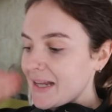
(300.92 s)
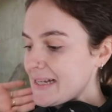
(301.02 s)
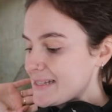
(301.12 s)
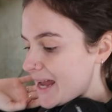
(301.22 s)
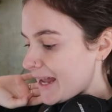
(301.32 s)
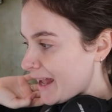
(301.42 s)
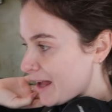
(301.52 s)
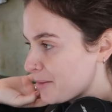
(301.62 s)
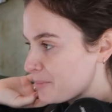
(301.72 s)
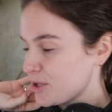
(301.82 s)
It is a
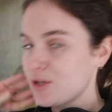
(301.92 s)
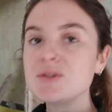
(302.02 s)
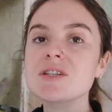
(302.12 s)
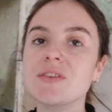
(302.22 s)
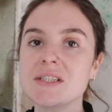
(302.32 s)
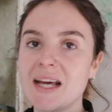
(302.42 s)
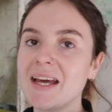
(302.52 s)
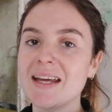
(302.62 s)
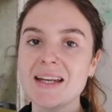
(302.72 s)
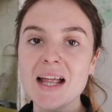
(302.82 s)
beautiful
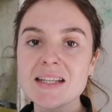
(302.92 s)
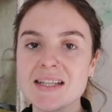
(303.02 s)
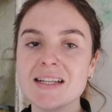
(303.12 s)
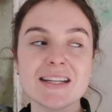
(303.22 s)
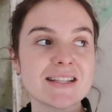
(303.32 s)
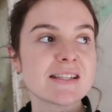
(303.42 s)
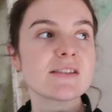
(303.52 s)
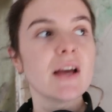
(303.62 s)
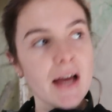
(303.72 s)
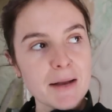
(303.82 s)
day in London. It's
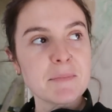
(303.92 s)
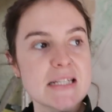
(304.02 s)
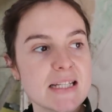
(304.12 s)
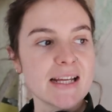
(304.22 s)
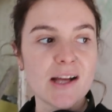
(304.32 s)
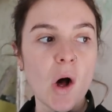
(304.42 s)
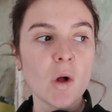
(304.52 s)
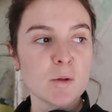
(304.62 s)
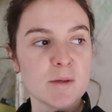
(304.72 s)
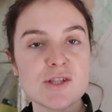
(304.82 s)
admittedly
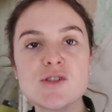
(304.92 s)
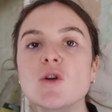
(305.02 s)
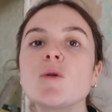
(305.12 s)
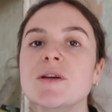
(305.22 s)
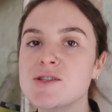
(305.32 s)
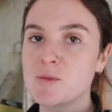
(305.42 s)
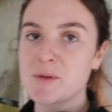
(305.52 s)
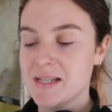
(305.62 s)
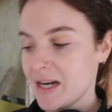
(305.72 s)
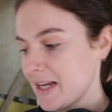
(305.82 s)
cold, but super,
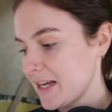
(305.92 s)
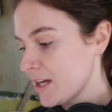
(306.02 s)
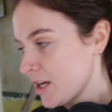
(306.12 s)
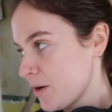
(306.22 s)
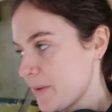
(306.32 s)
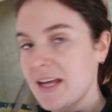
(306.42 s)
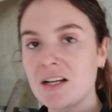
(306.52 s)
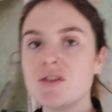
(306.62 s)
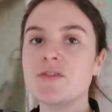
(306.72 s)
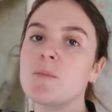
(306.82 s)
super sunny. We
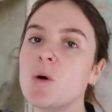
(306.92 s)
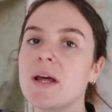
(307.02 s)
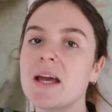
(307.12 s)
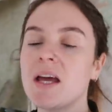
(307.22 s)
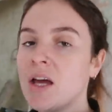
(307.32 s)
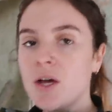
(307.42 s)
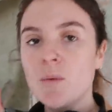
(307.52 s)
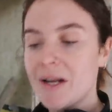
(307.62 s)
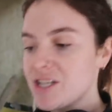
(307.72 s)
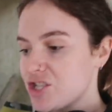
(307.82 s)
kicked off the morning,
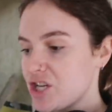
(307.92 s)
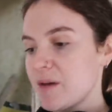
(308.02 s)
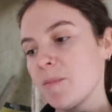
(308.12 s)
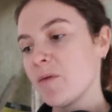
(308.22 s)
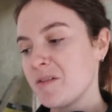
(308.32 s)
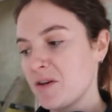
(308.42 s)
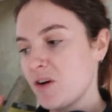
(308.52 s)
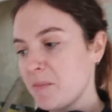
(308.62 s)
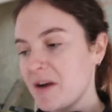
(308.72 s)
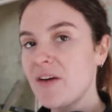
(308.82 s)
went to gym. We've been
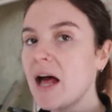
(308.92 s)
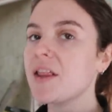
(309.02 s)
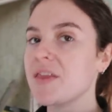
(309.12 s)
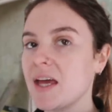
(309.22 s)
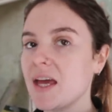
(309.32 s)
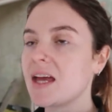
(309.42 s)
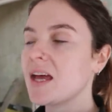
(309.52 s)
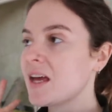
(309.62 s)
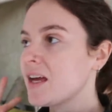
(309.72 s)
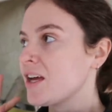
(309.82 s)
on a bit of a health
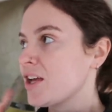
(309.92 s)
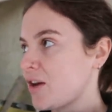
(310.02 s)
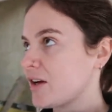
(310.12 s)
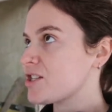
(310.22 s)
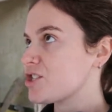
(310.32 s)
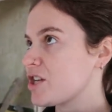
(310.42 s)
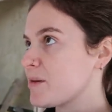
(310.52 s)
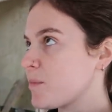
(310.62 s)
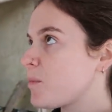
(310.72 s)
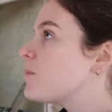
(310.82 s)
kick, going to the
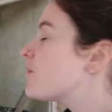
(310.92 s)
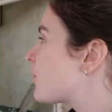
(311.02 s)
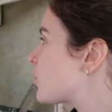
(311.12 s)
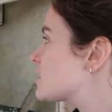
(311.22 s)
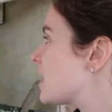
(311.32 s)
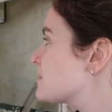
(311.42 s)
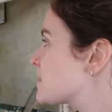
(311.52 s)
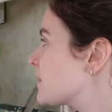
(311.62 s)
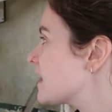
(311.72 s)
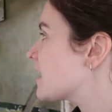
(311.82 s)
gym 4 times
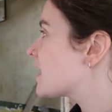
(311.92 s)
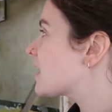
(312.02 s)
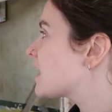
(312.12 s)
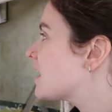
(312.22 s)
a week.